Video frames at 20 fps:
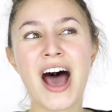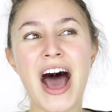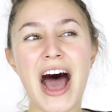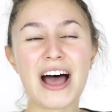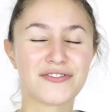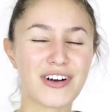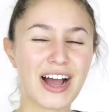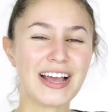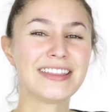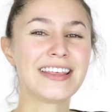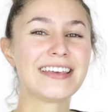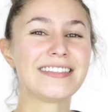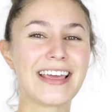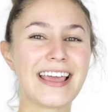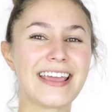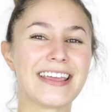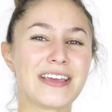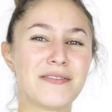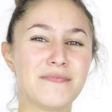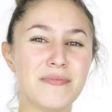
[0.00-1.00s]
I find that
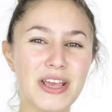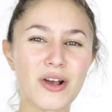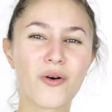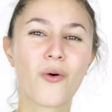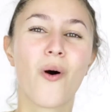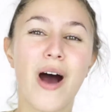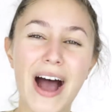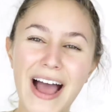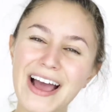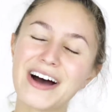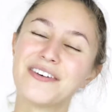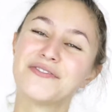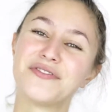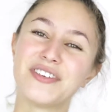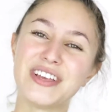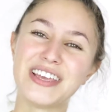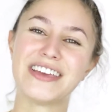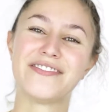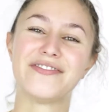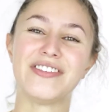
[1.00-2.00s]
they can be quite
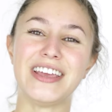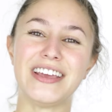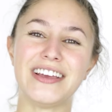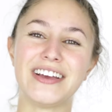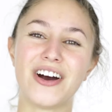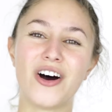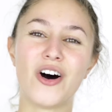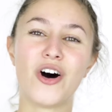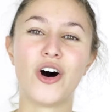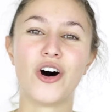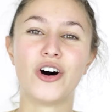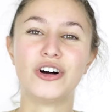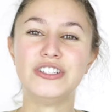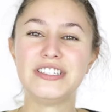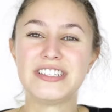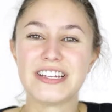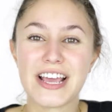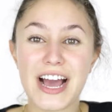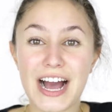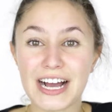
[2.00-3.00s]
unforgiving
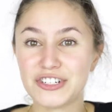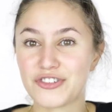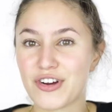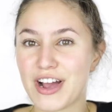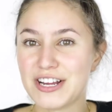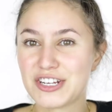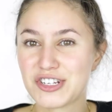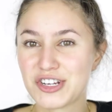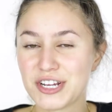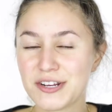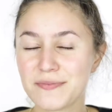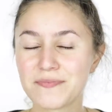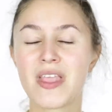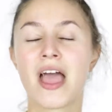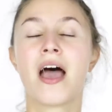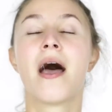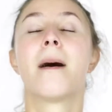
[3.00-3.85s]
on dehydration,